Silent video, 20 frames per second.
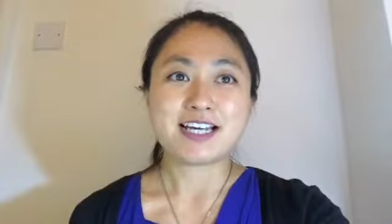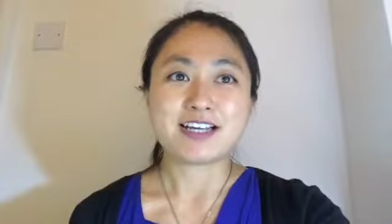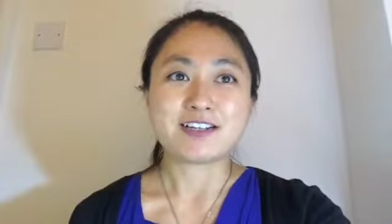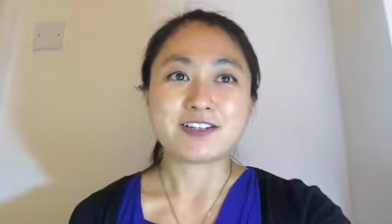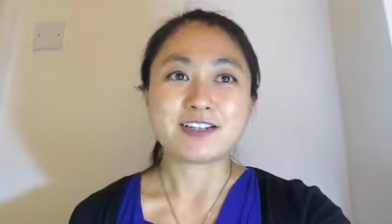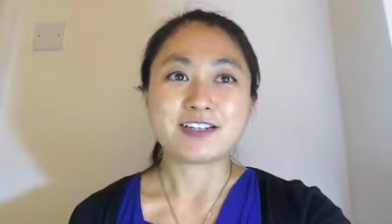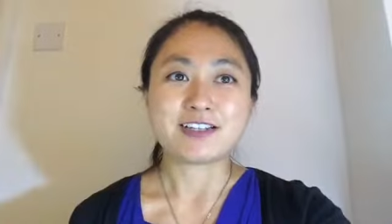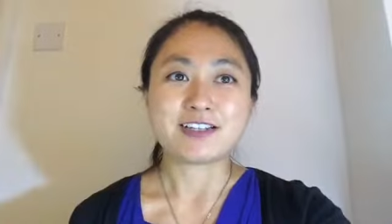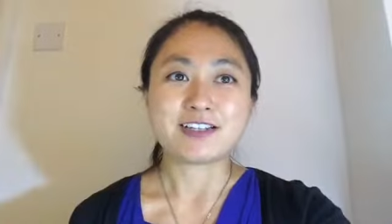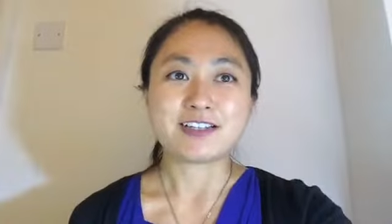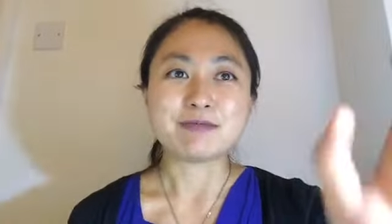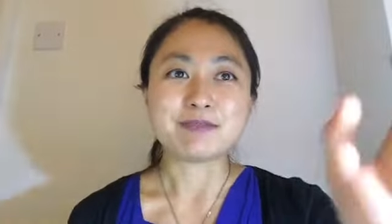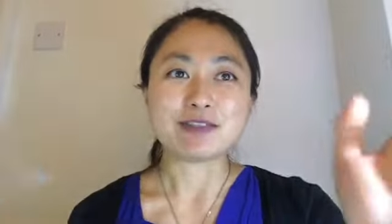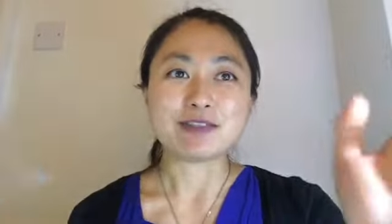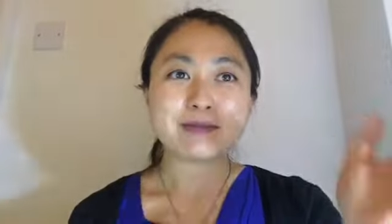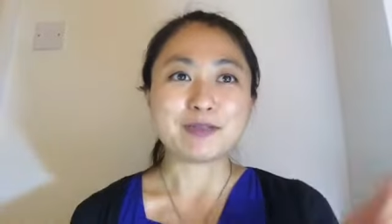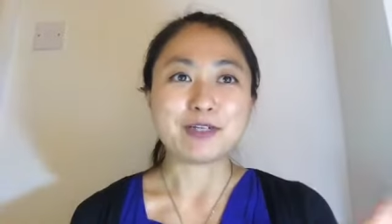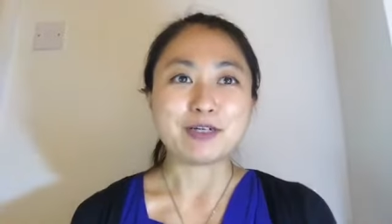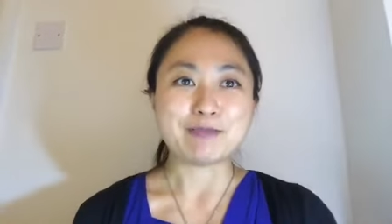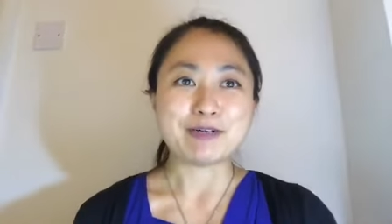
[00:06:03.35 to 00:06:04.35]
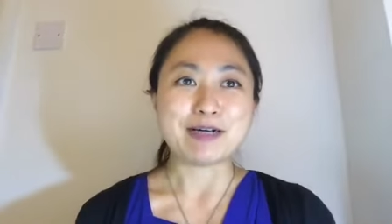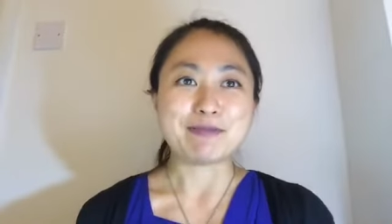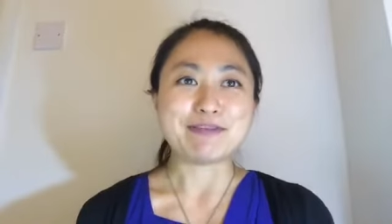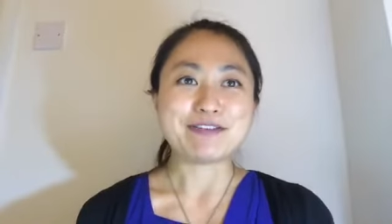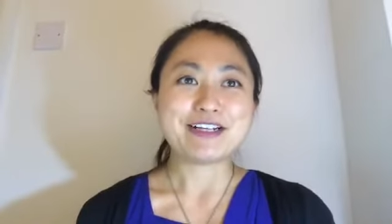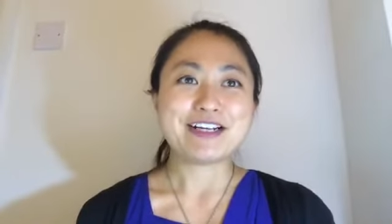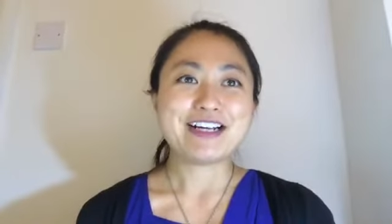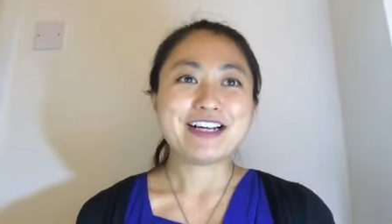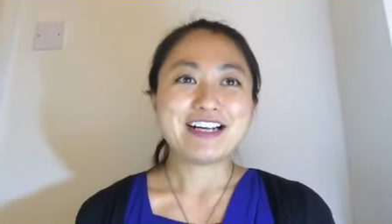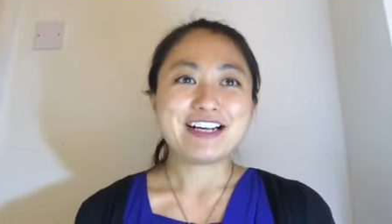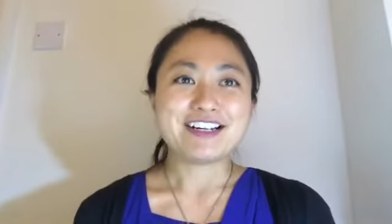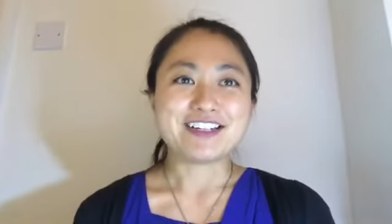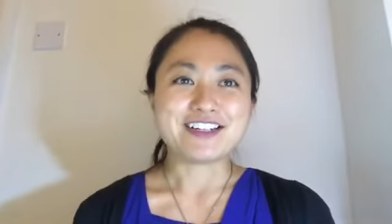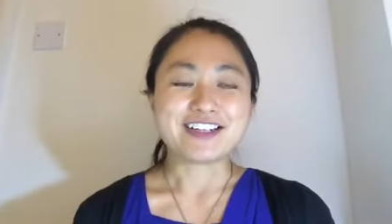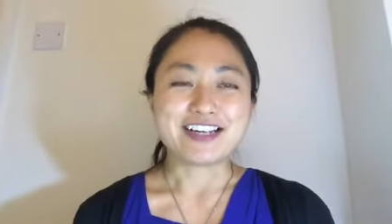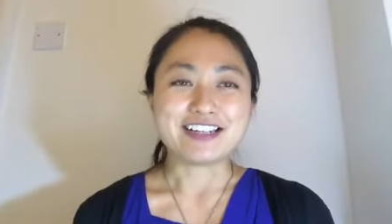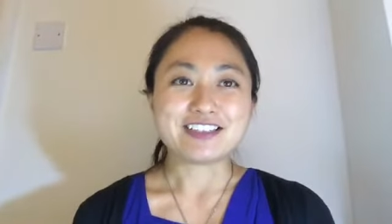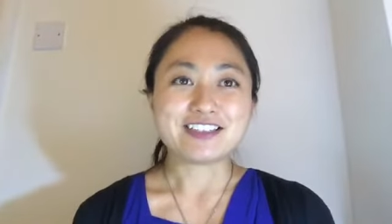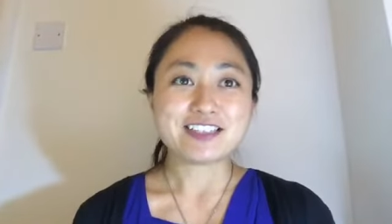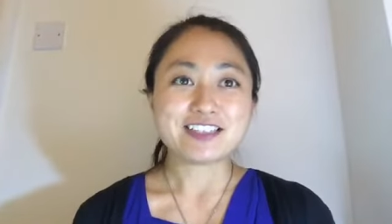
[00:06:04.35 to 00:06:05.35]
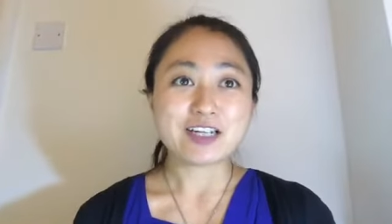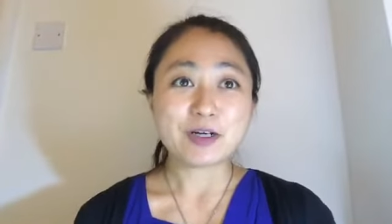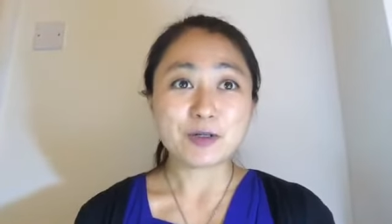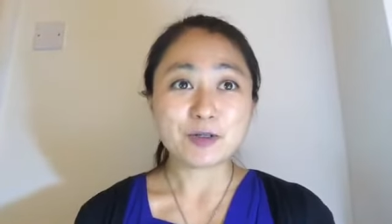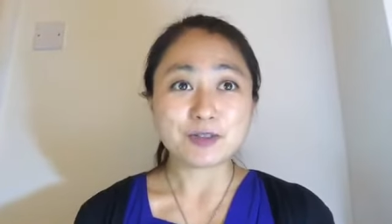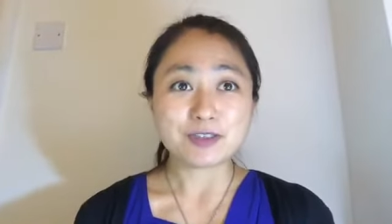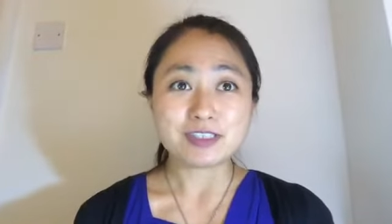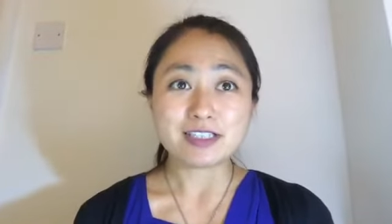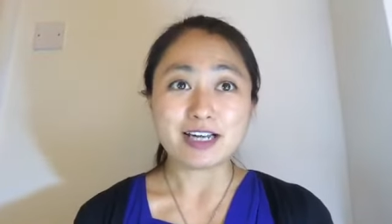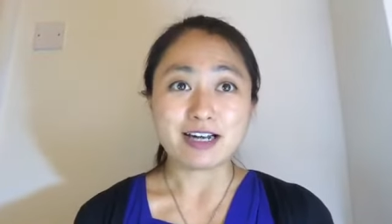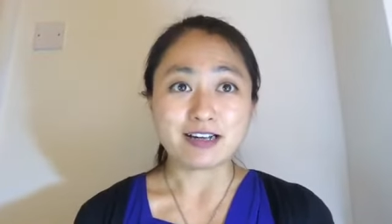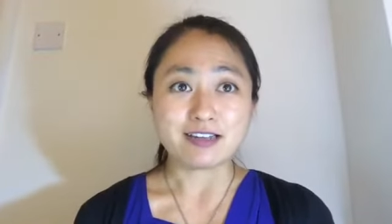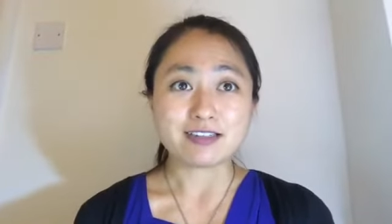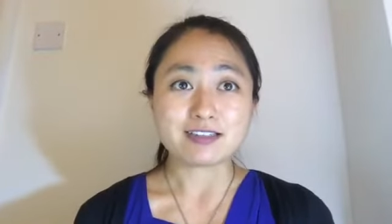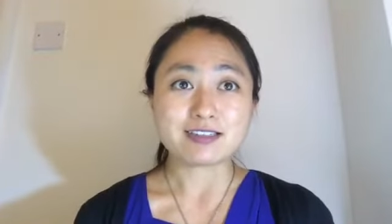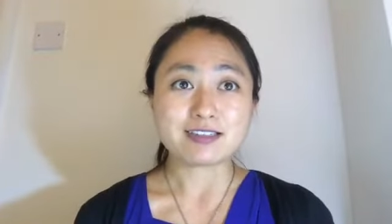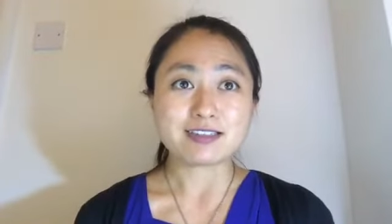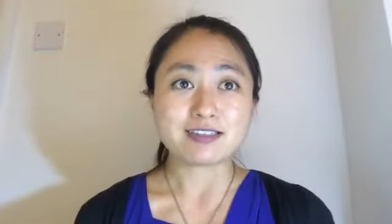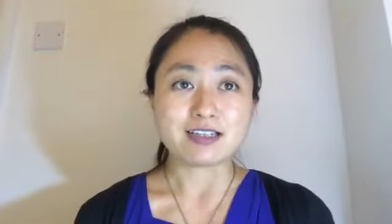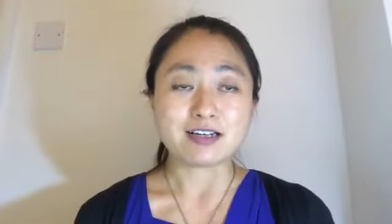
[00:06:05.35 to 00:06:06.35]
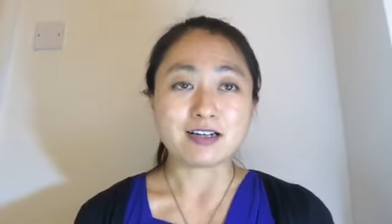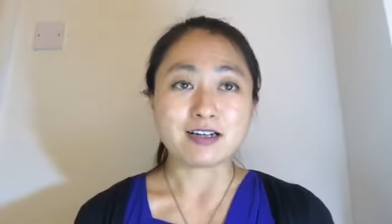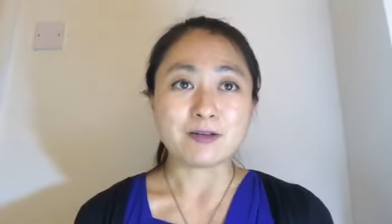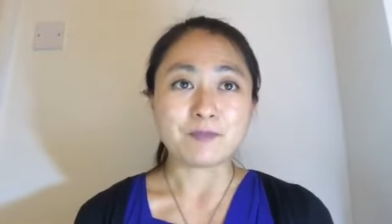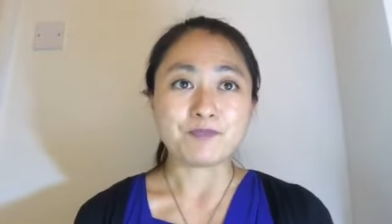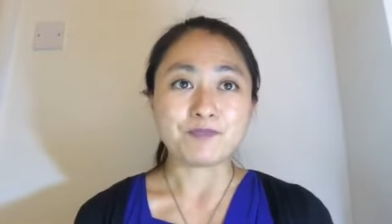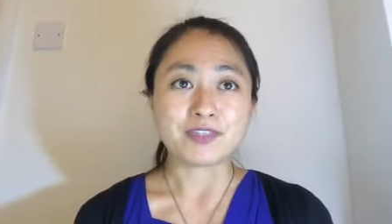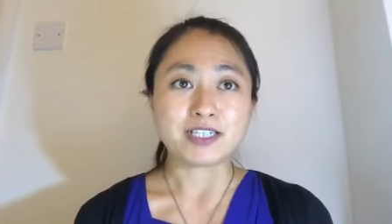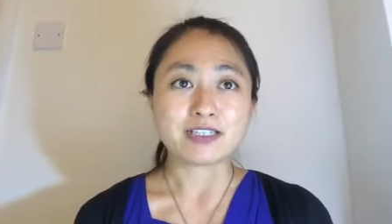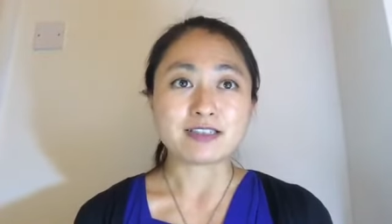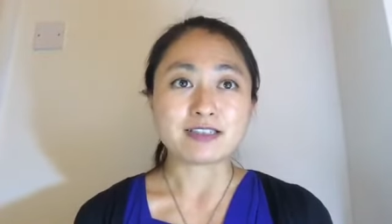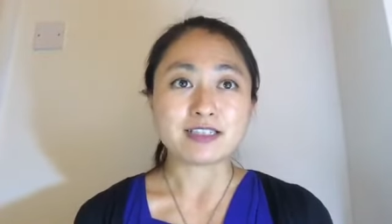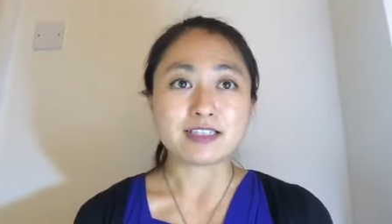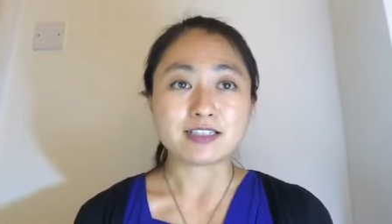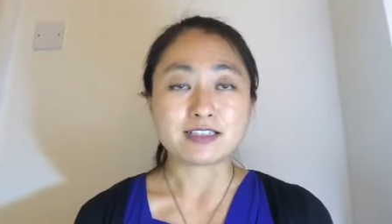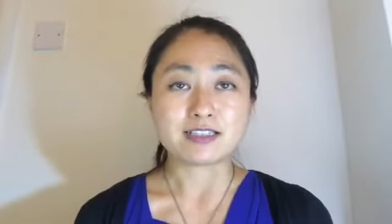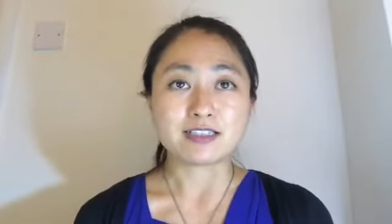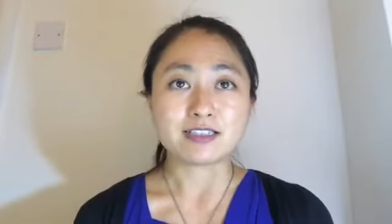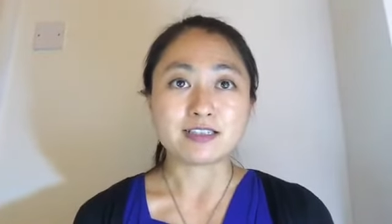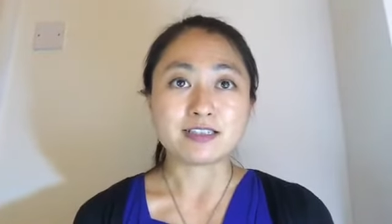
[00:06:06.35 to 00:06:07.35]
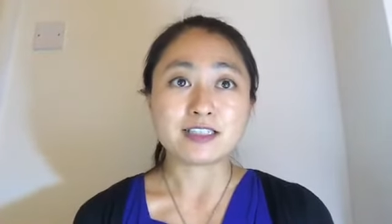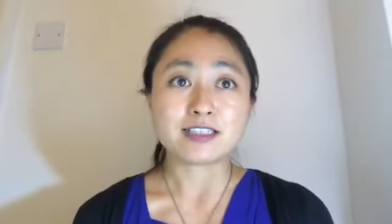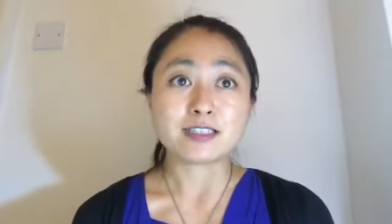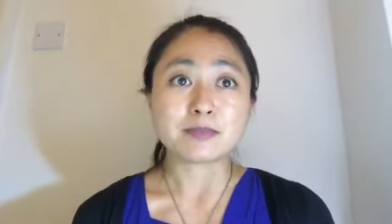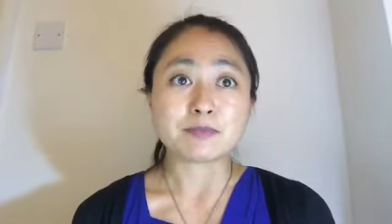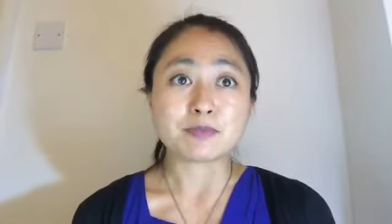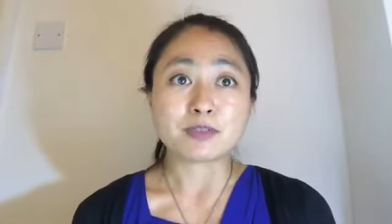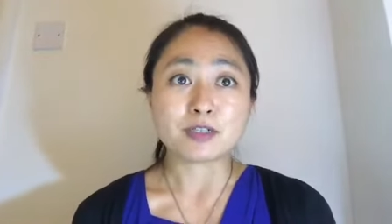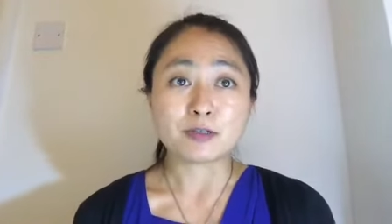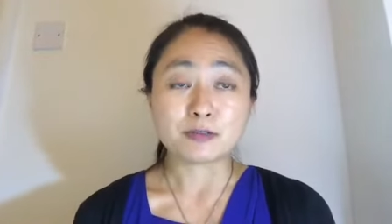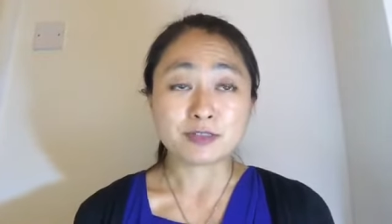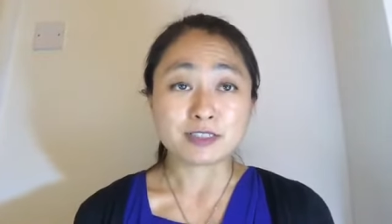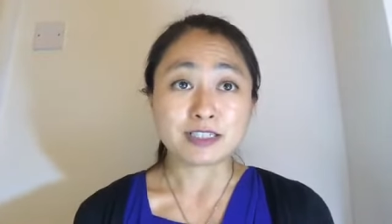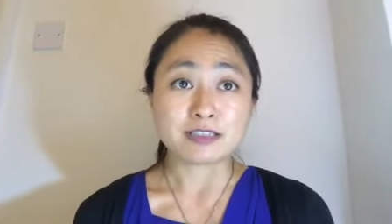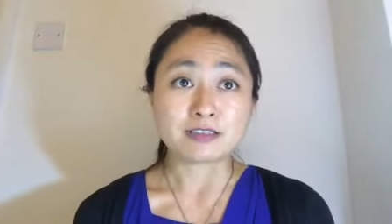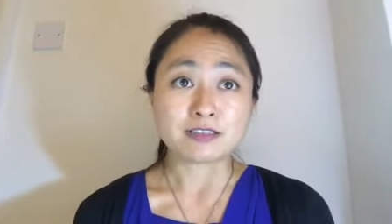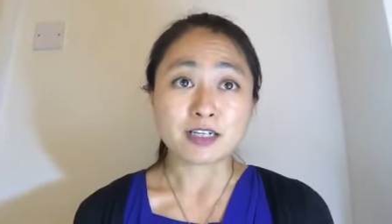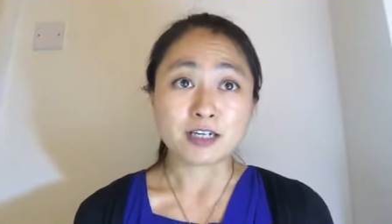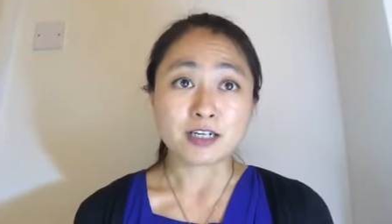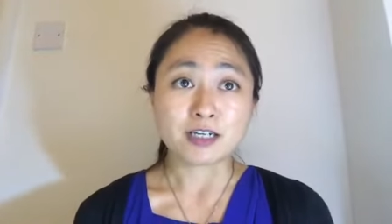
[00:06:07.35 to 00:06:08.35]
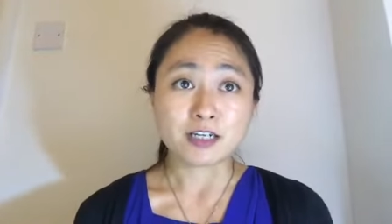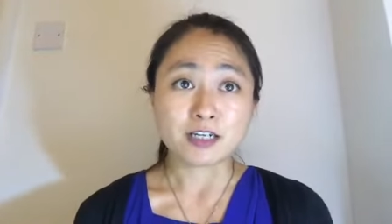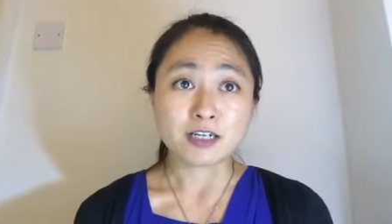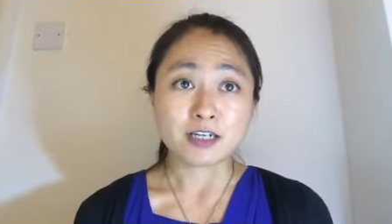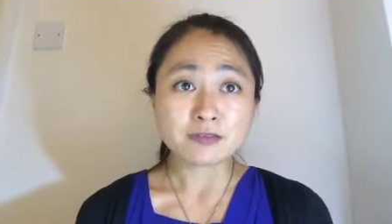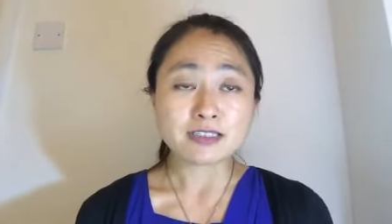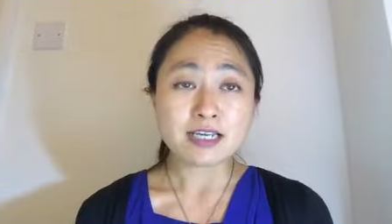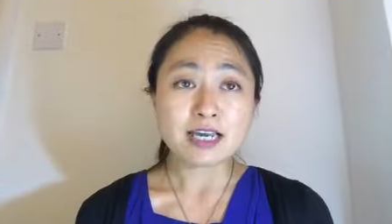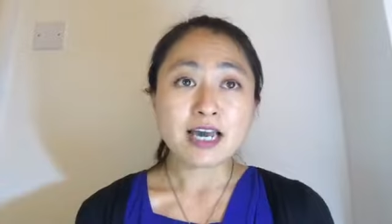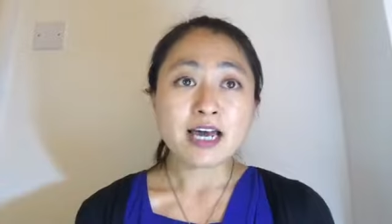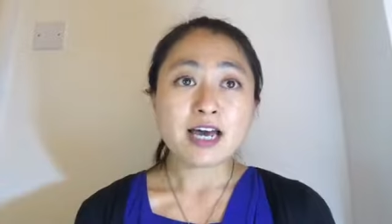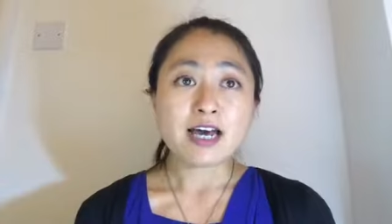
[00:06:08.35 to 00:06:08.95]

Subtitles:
Okay, something pop up. Okay, so yes, there's a pros and cons.